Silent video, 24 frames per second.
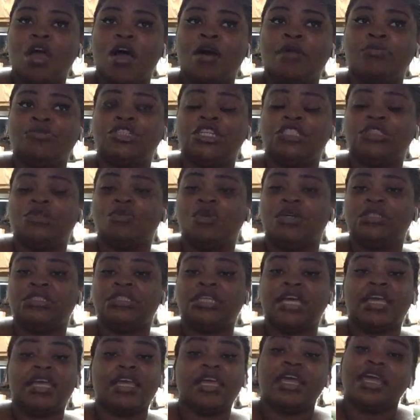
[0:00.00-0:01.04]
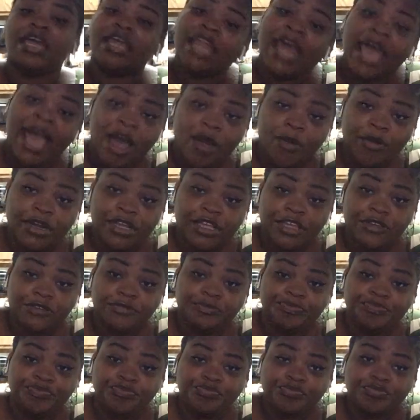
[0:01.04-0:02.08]
Just 1 second, and how are you?
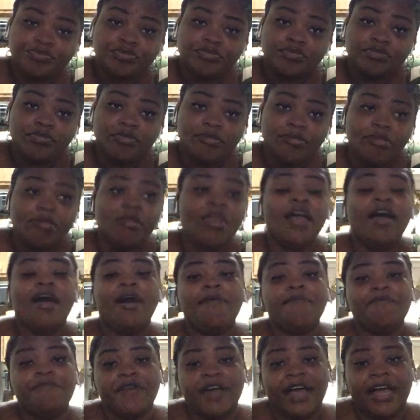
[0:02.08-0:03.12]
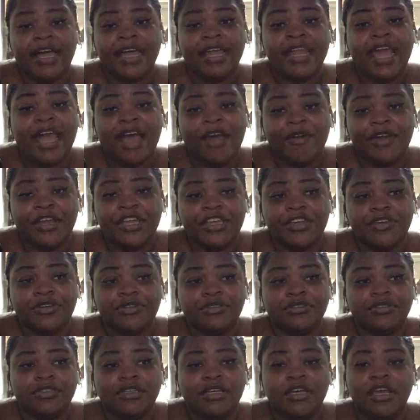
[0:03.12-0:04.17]
I'm fine, how are
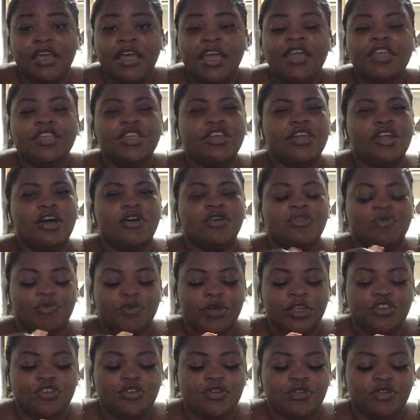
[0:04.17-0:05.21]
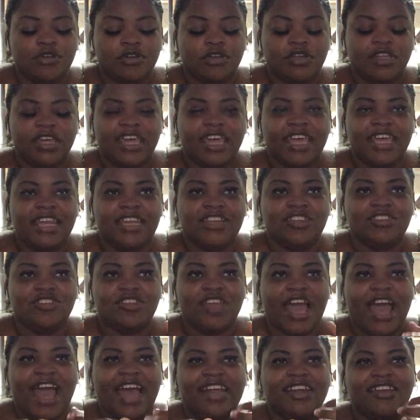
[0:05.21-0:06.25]
you? You know,
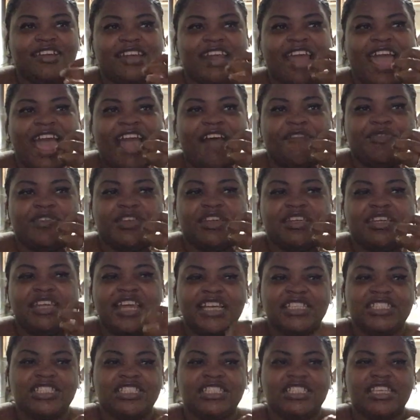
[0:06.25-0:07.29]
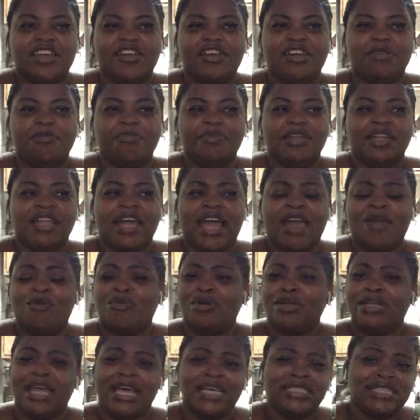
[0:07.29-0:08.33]
I don't have to necessarily be like,
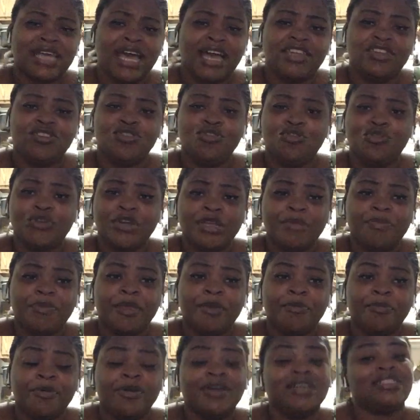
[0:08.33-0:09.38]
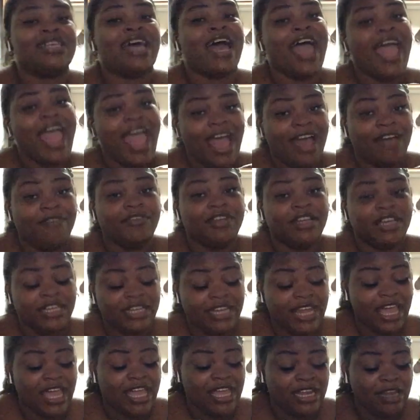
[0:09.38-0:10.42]
well, that's how you greet people, because I have done
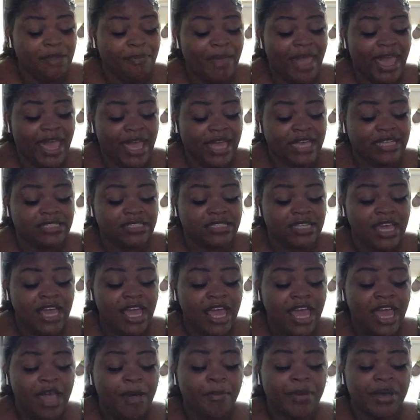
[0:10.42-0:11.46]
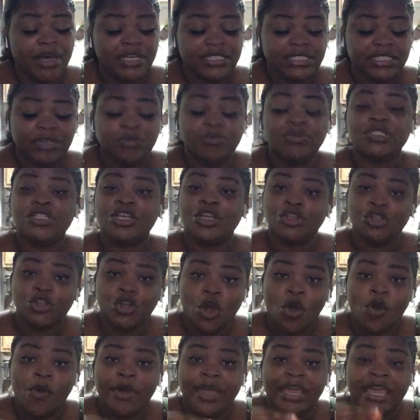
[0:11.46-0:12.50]
that in the past, because it was
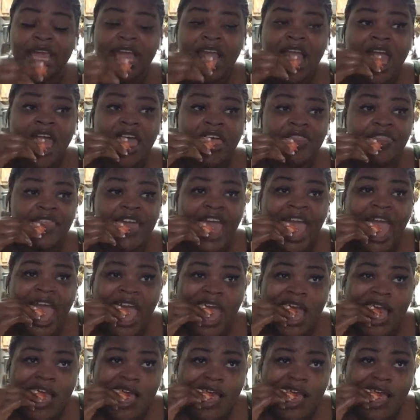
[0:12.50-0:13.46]
annoying that